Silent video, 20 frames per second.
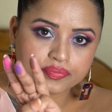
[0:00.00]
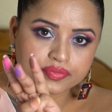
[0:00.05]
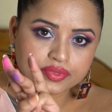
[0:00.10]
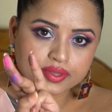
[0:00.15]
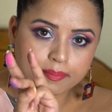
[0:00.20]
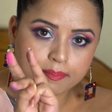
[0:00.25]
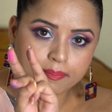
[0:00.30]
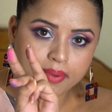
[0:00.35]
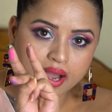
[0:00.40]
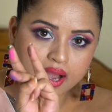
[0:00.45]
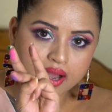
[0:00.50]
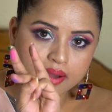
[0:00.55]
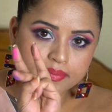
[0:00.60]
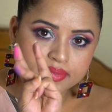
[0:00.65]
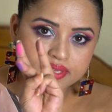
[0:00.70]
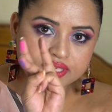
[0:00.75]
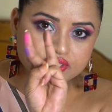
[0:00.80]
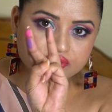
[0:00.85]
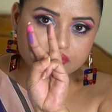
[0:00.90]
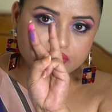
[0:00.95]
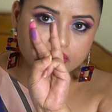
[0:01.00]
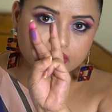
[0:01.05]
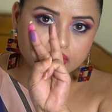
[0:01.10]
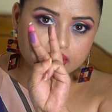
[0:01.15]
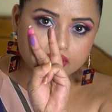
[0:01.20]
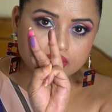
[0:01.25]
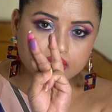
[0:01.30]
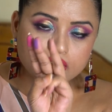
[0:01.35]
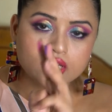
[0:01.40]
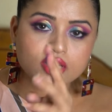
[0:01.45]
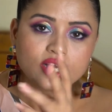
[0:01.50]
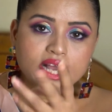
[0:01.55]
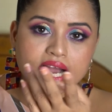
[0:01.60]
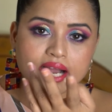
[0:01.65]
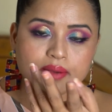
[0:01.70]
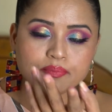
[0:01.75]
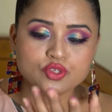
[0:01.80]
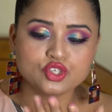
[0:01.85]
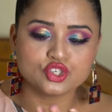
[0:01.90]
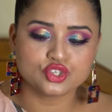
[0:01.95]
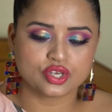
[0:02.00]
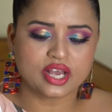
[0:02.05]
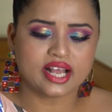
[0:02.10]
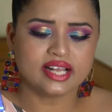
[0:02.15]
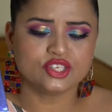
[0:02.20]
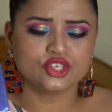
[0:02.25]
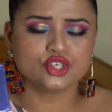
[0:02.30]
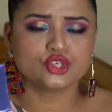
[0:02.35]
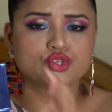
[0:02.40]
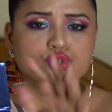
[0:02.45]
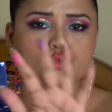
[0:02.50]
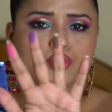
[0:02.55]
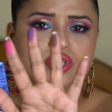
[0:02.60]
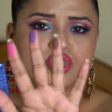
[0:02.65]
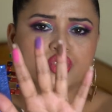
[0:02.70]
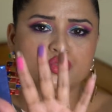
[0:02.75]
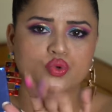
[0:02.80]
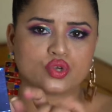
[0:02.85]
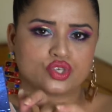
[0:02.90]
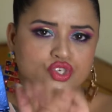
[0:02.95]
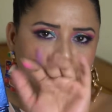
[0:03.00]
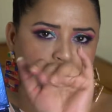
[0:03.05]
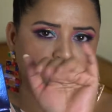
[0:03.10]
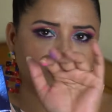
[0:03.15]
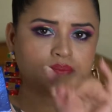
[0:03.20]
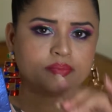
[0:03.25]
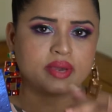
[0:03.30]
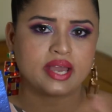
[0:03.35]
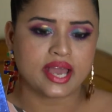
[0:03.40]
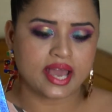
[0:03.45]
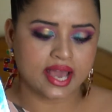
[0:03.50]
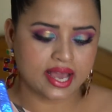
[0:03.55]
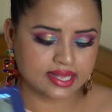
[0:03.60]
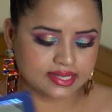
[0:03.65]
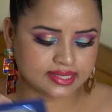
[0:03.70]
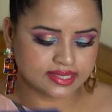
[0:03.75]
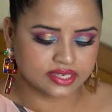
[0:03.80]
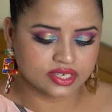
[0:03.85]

the Palm as well. I'll just do a swatches on my hands,